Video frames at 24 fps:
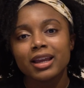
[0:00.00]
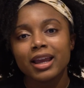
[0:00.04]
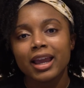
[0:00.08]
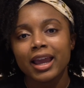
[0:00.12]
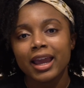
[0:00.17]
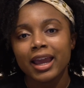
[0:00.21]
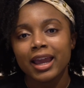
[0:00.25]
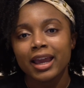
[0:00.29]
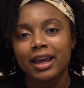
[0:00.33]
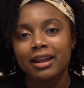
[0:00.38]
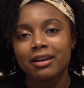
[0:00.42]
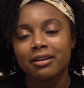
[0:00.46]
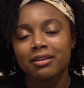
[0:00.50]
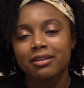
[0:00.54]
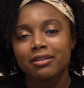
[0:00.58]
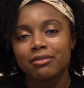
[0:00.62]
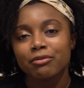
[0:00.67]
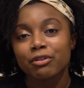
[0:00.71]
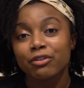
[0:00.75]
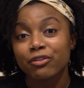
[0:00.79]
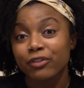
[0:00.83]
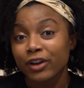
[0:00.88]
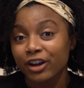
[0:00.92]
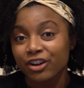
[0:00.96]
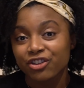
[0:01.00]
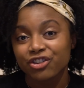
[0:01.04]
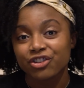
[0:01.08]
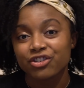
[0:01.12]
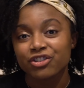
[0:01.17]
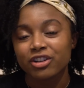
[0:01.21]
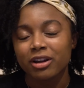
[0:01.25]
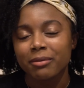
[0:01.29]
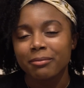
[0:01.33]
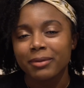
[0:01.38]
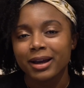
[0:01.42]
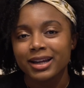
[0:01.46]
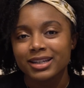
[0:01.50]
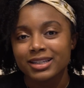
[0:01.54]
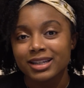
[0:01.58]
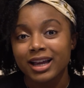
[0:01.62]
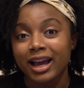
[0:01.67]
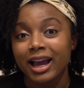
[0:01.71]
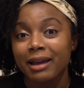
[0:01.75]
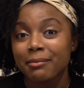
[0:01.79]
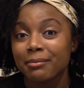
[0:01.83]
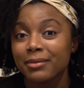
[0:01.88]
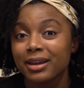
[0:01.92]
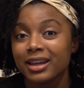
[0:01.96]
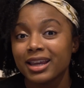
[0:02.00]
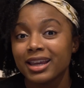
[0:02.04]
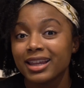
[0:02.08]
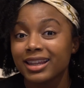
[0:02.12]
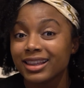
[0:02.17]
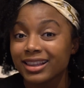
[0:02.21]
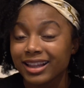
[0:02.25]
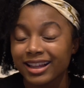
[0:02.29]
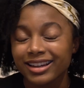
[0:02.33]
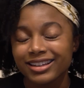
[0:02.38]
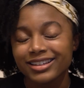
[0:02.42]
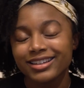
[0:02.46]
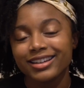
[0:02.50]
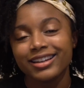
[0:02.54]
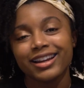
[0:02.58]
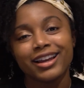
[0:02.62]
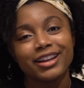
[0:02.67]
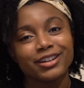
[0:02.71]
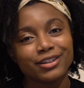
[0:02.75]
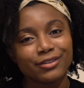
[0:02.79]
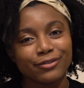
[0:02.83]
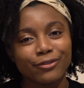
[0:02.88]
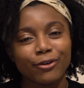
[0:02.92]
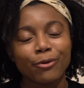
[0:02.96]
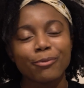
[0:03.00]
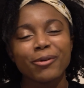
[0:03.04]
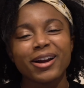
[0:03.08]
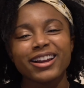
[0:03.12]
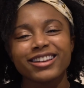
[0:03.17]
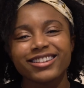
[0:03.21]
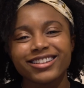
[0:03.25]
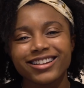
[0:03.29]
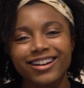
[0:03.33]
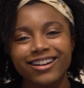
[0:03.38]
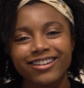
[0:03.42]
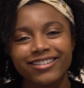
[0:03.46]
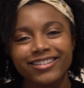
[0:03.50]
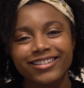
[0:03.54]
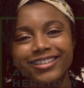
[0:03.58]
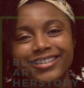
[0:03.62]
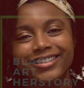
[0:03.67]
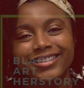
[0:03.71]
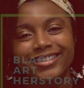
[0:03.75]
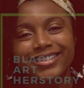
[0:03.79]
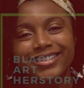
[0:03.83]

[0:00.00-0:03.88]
and reflections on my time in London as a Fulbright scholar.